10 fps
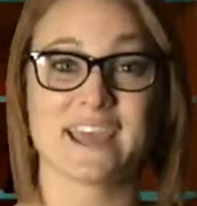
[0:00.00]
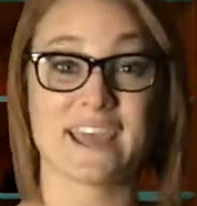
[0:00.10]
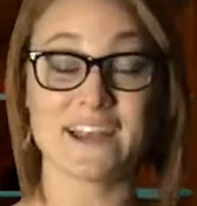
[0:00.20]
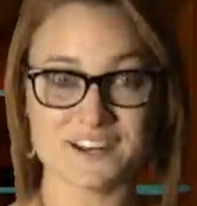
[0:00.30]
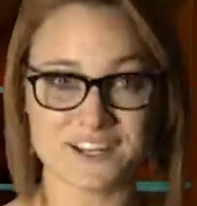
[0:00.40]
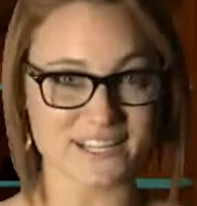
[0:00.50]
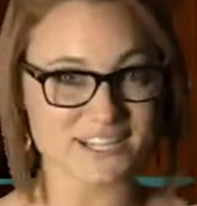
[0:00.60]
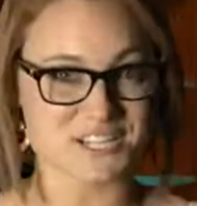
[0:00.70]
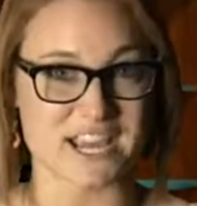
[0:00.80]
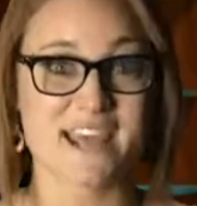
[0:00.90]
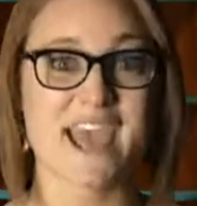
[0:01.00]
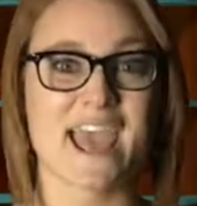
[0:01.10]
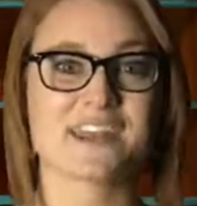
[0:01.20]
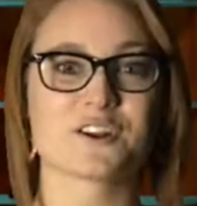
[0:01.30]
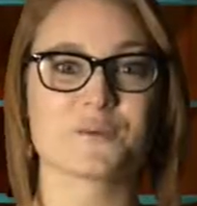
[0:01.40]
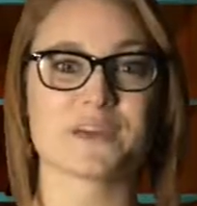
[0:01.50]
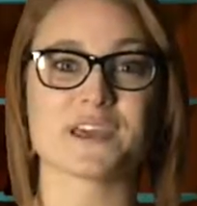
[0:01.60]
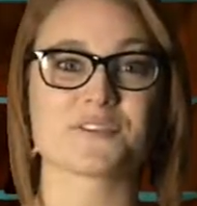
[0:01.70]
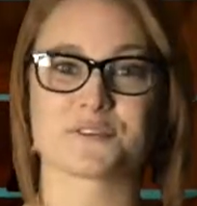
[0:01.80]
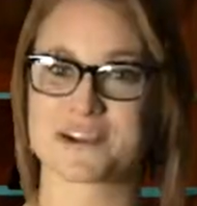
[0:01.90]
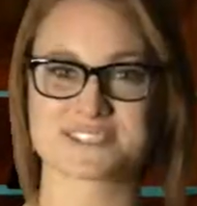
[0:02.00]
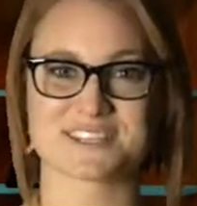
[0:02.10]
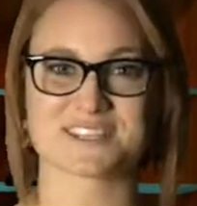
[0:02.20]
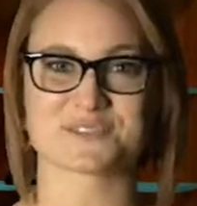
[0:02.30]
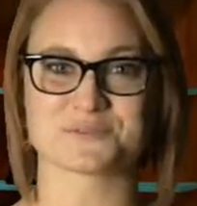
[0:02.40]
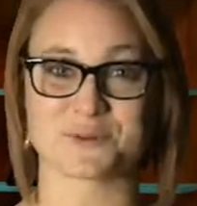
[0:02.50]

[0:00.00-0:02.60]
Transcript: and it'll be the rest of this